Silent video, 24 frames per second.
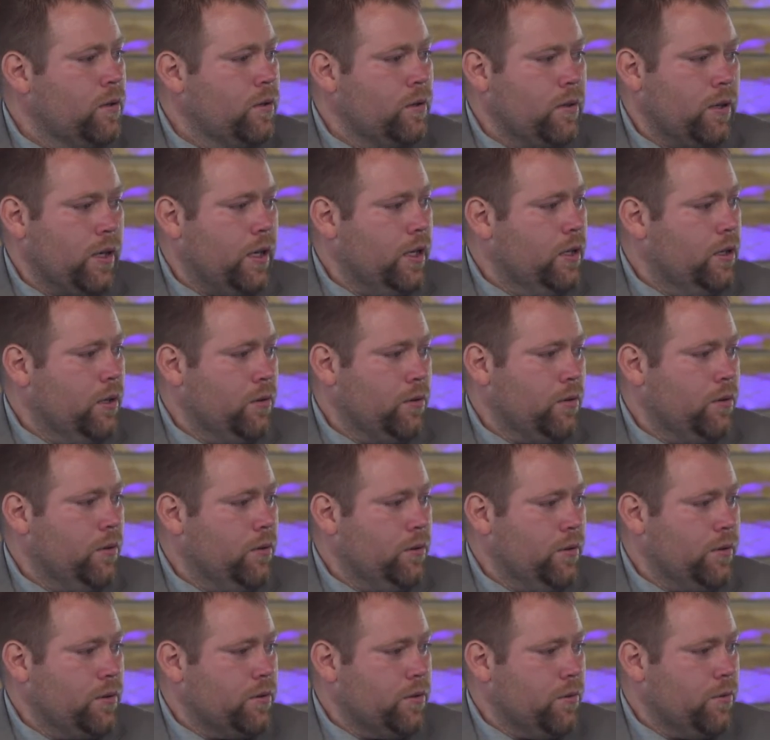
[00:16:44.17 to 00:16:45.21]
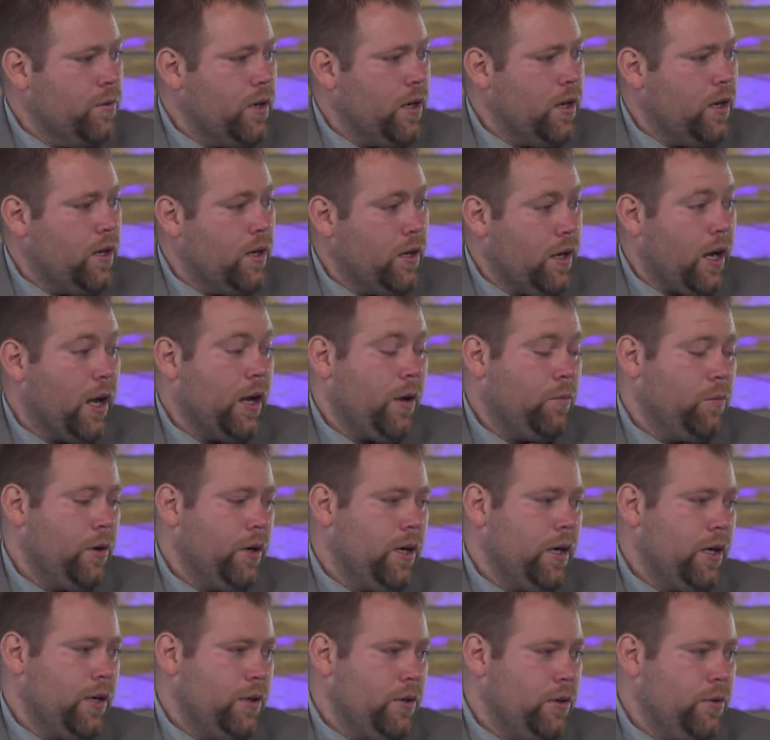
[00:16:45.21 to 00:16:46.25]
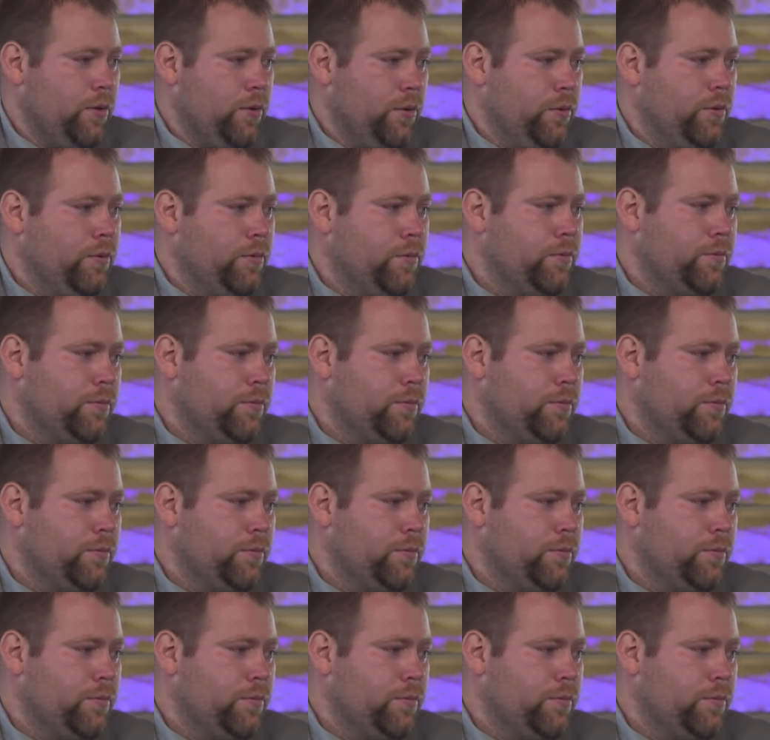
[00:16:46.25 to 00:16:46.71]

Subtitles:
I had no clue as to why. I knew